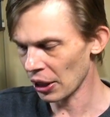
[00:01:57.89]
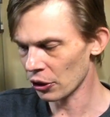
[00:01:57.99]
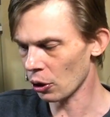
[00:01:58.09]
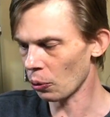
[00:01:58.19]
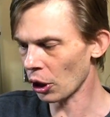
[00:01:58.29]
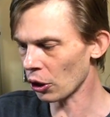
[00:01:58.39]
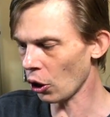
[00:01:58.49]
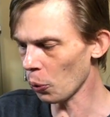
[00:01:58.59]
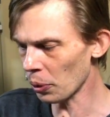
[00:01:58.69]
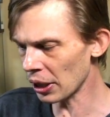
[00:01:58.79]
So we're going to
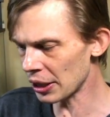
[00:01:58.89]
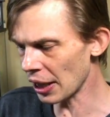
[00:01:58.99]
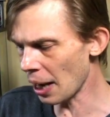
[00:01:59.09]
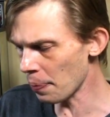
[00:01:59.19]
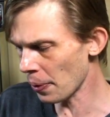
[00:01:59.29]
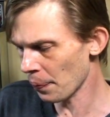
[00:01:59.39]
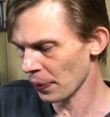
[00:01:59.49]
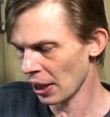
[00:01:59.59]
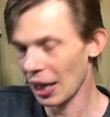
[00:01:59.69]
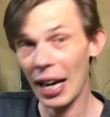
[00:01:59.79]
open this up
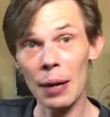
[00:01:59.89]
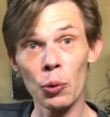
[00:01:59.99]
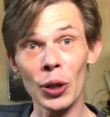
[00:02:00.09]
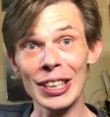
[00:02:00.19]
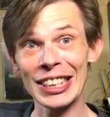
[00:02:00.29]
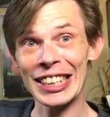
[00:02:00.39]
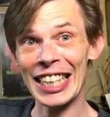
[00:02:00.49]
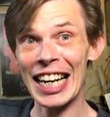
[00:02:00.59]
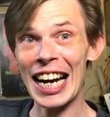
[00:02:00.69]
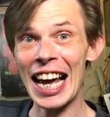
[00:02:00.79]
and we're going to
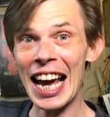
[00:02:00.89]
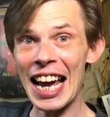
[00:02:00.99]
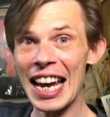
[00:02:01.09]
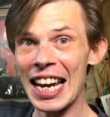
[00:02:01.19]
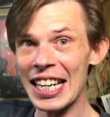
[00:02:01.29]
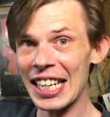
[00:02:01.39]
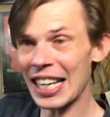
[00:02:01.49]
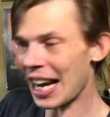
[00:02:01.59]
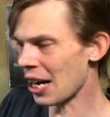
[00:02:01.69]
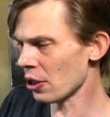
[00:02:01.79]
slide it
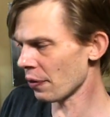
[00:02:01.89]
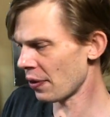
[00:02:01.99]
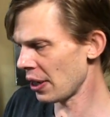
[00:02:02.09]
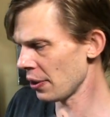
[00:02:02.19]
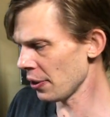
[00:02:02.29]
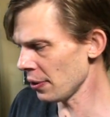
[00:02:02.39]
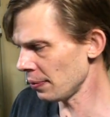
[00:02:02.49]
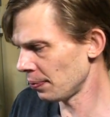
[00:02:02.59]
out of here,